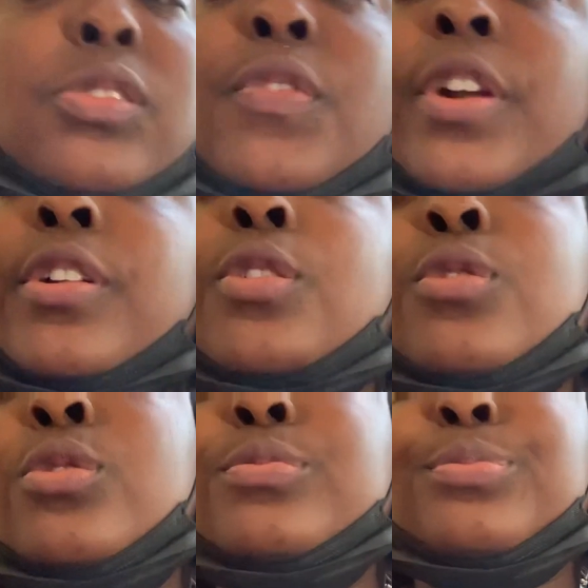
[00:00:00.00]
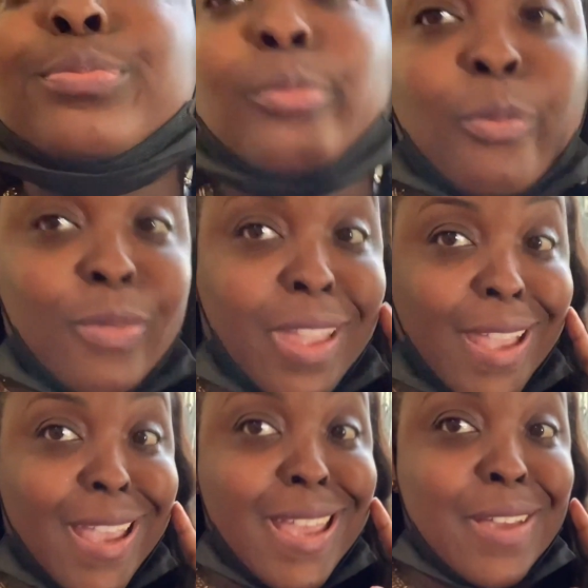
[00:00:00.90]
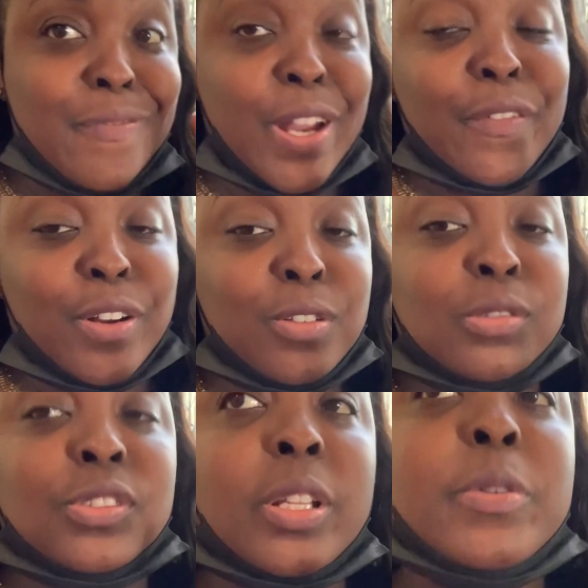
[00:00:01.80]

very cool. Very very cool. So let